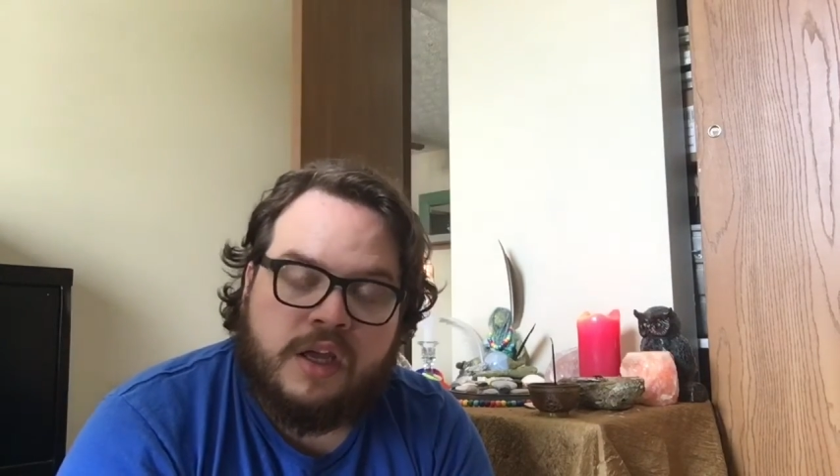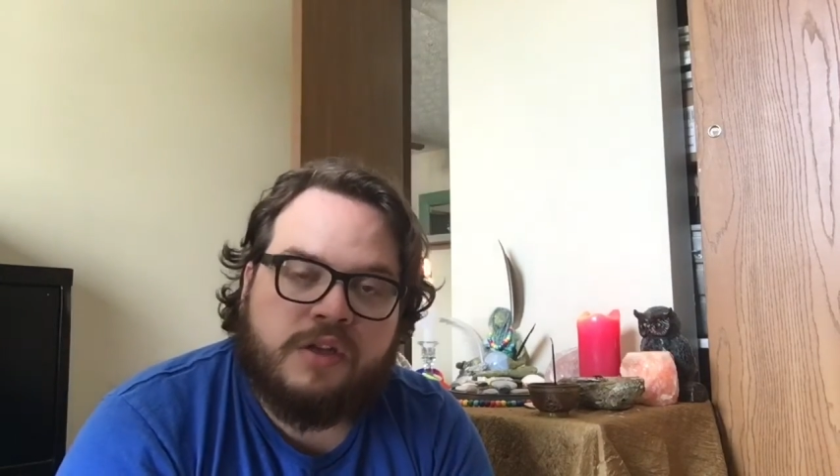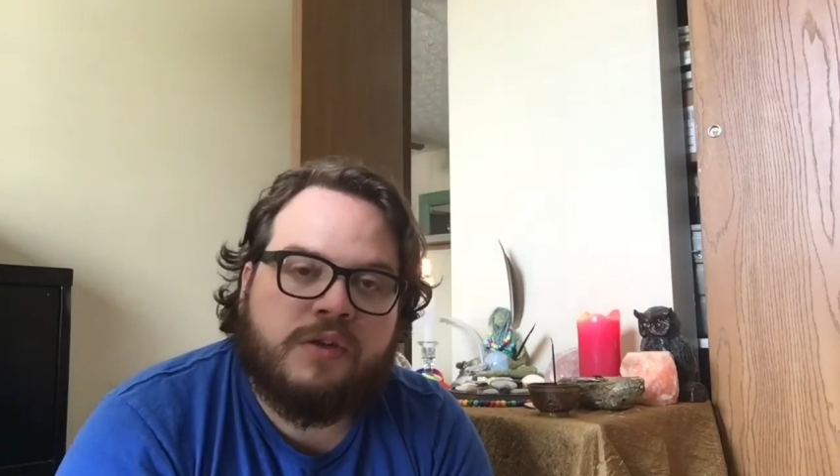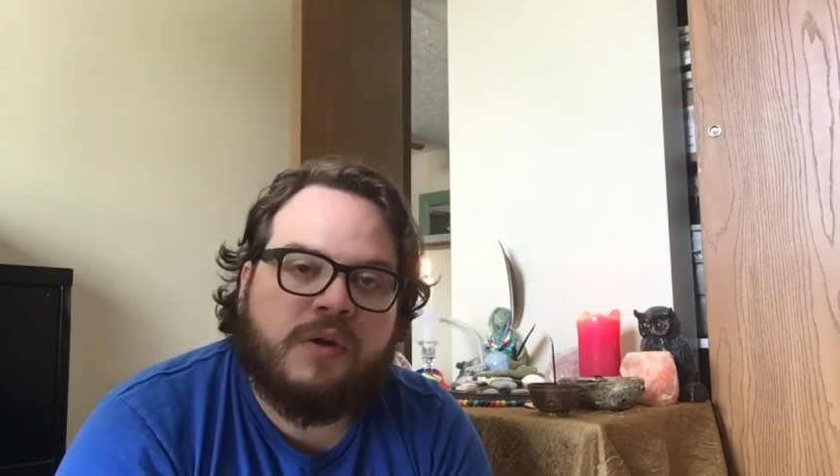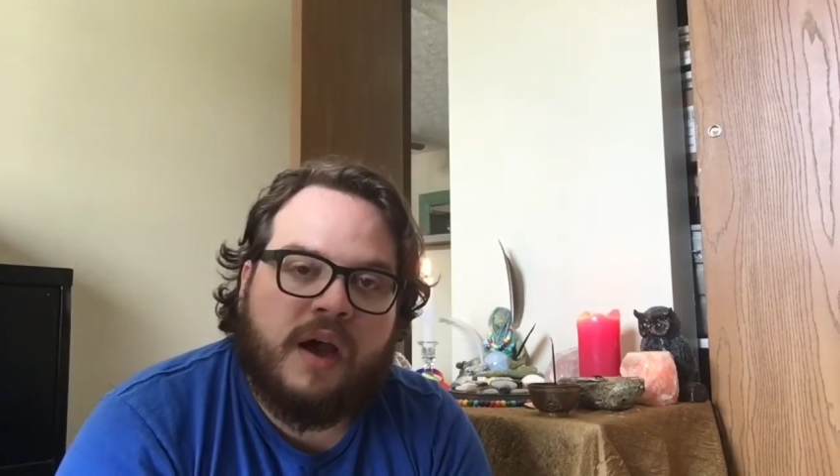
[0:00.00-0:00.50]

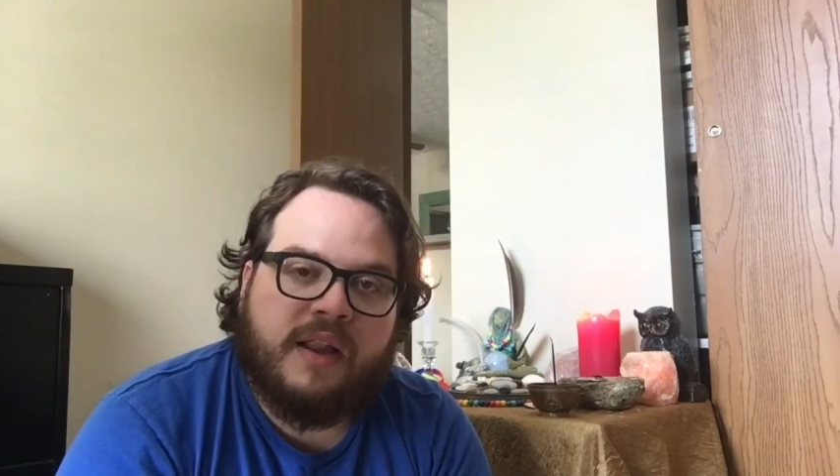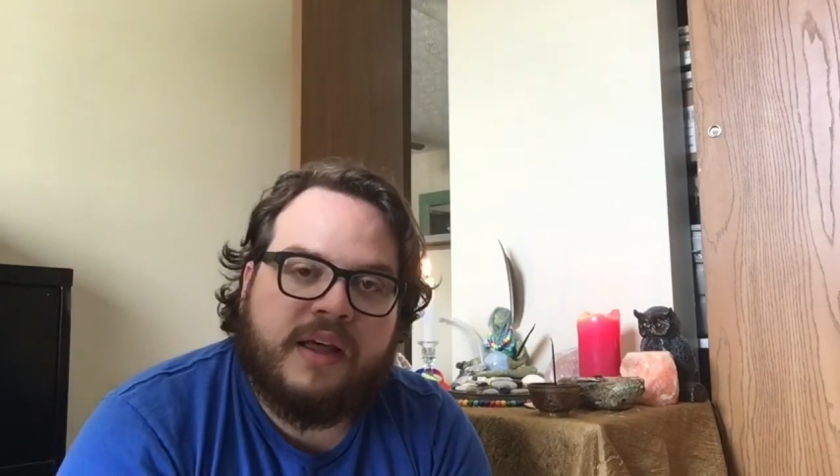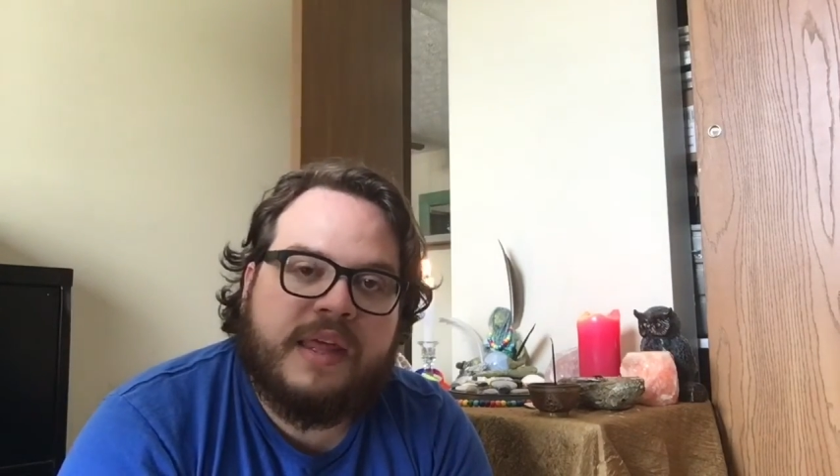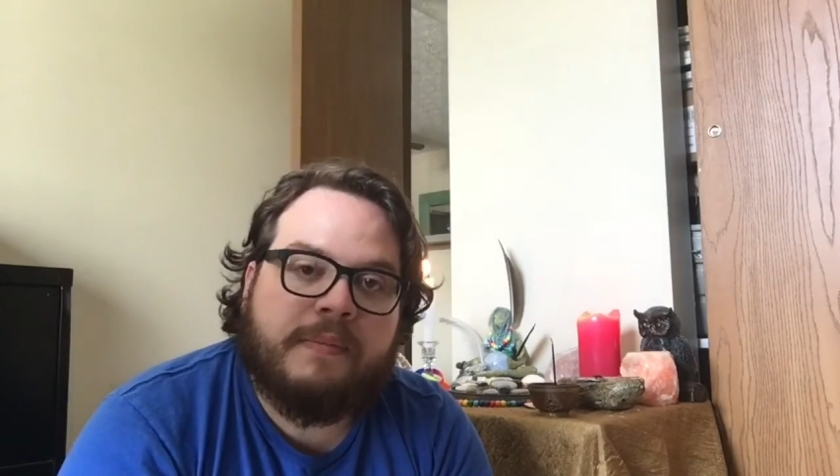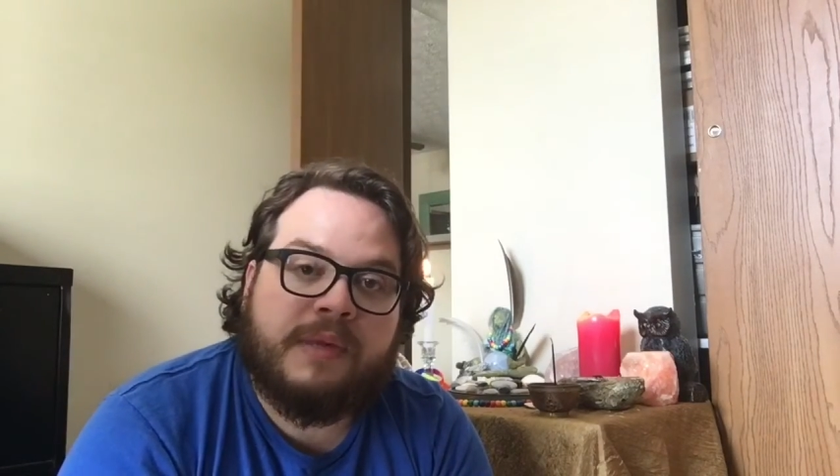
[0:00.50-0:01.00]
Do not
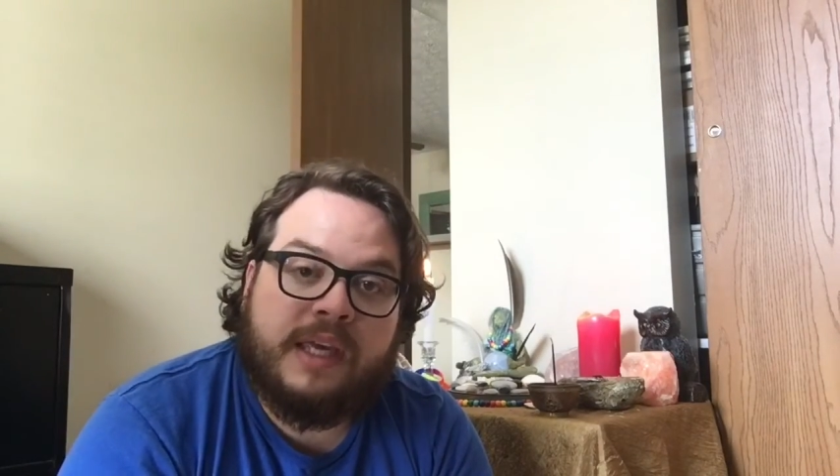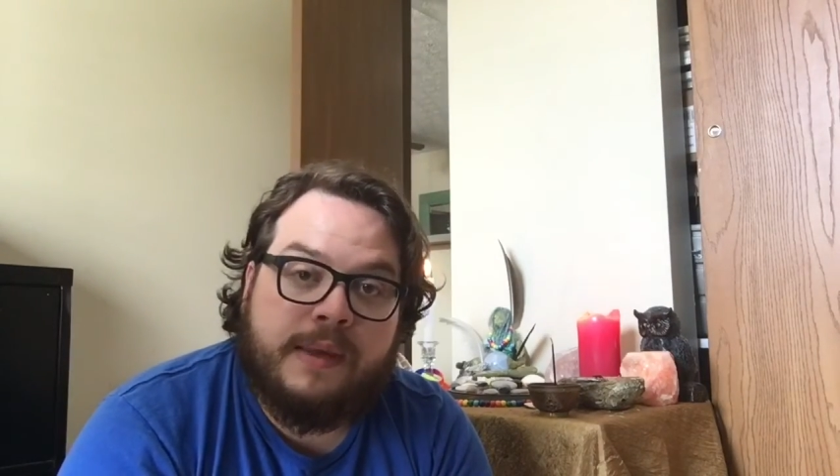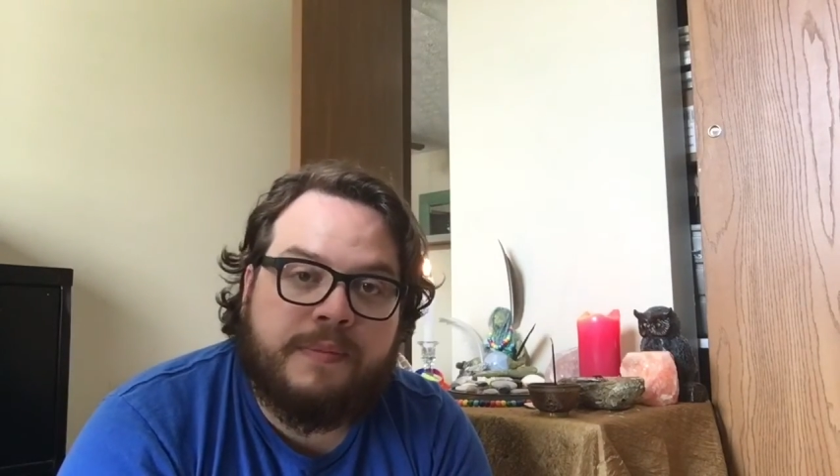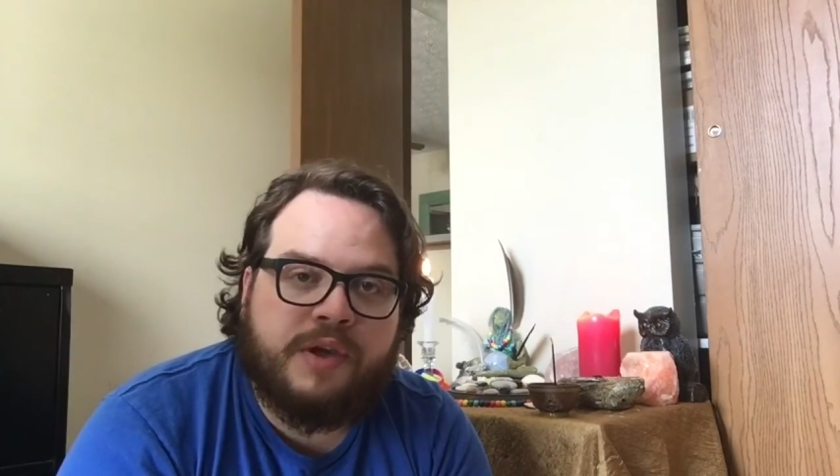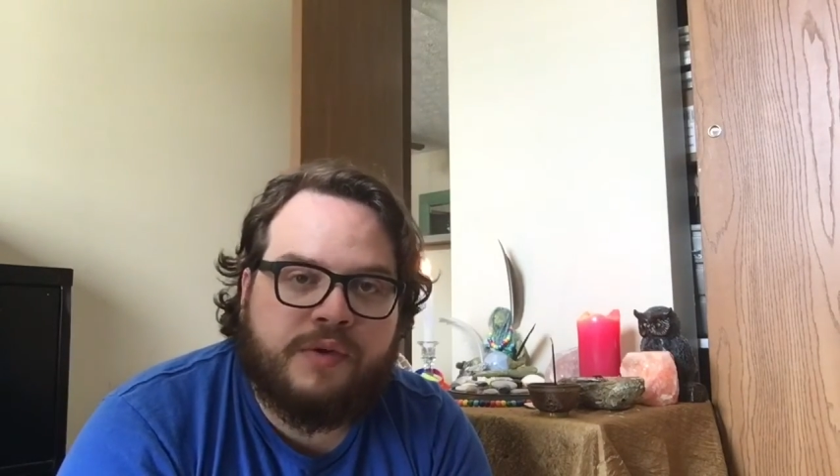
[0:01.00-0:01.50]
let them
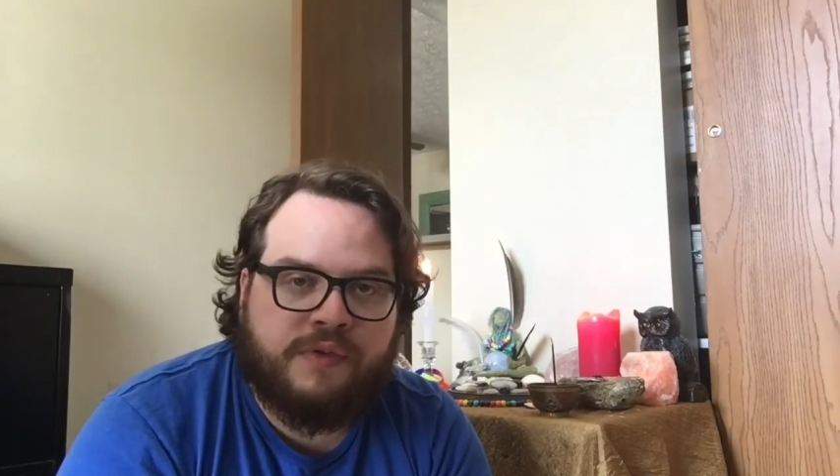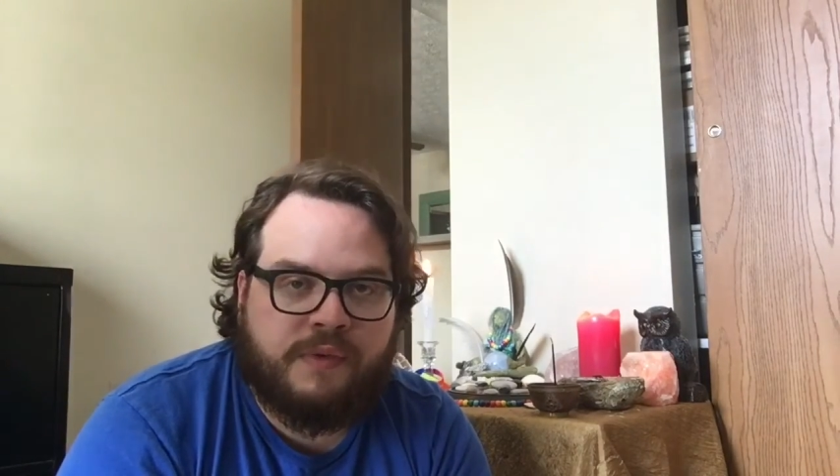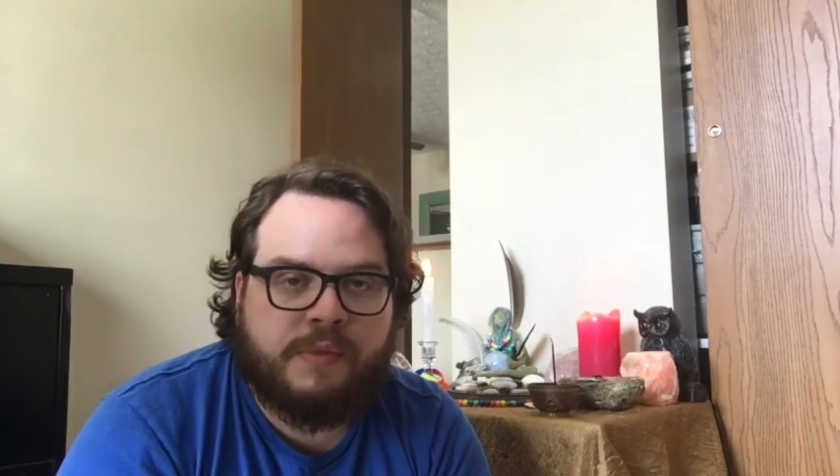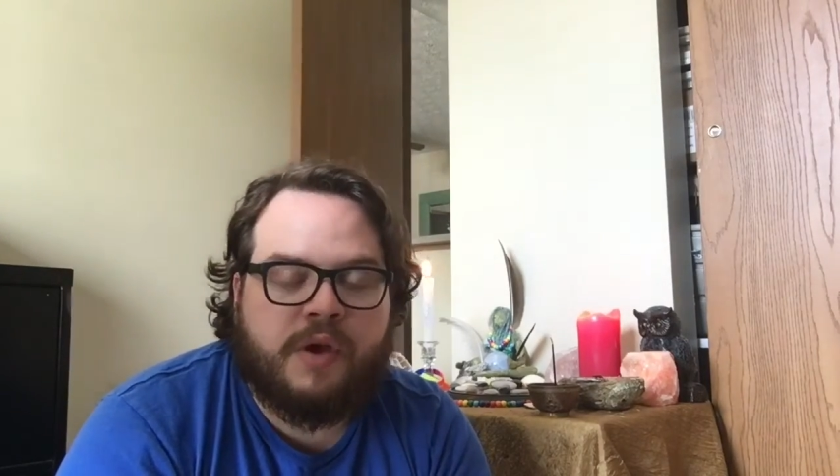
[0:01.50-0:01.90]
keep you from